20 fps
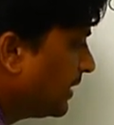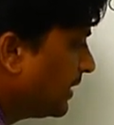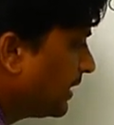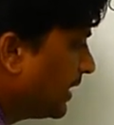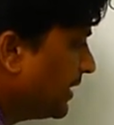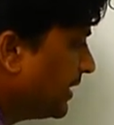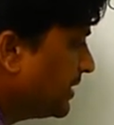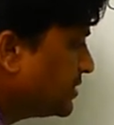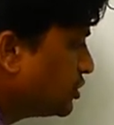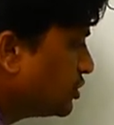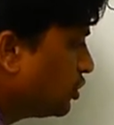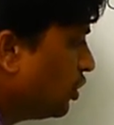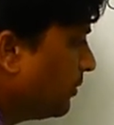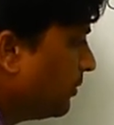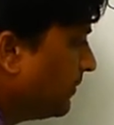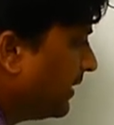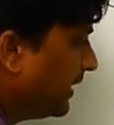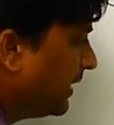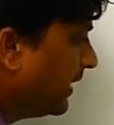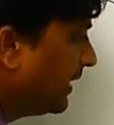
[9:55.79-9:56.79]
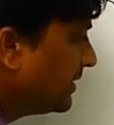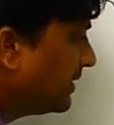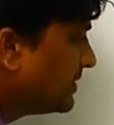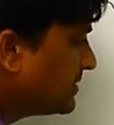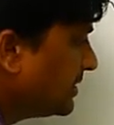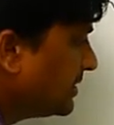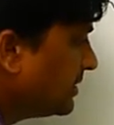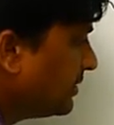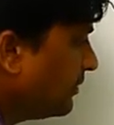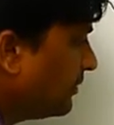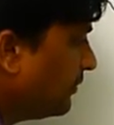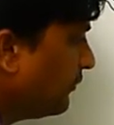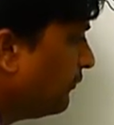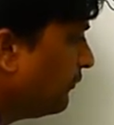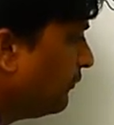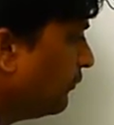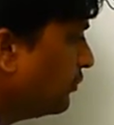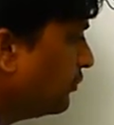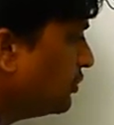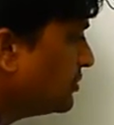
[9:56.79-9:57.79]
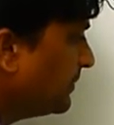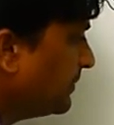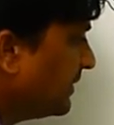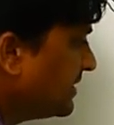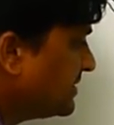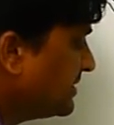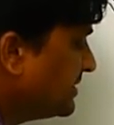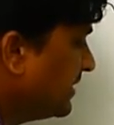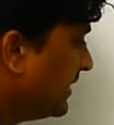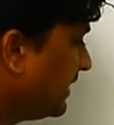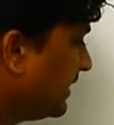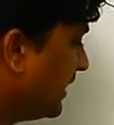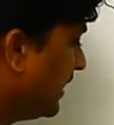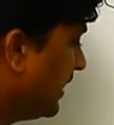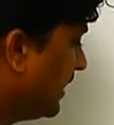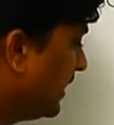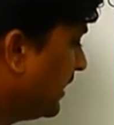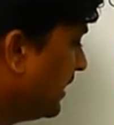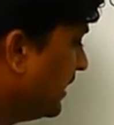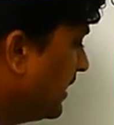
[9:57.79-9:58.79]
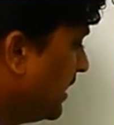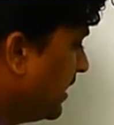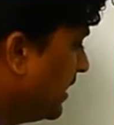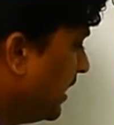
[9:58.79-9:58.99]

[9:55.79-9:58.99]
Contaminated food material